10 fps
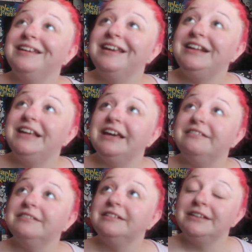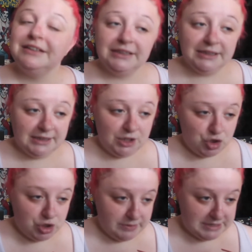Ain't you?
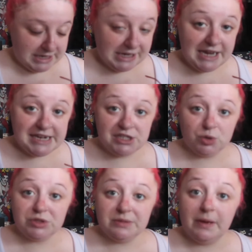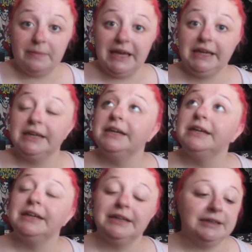You too busy cleaning? Talk to mummy.
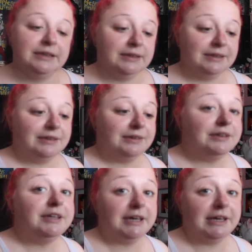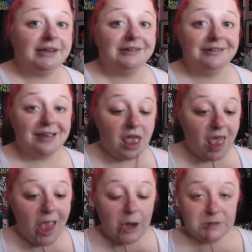Yeah.
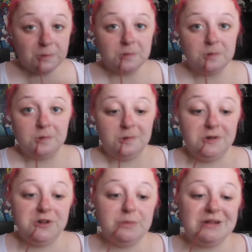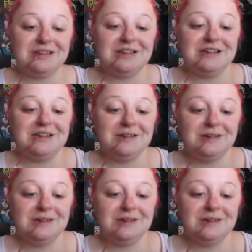You're too busy.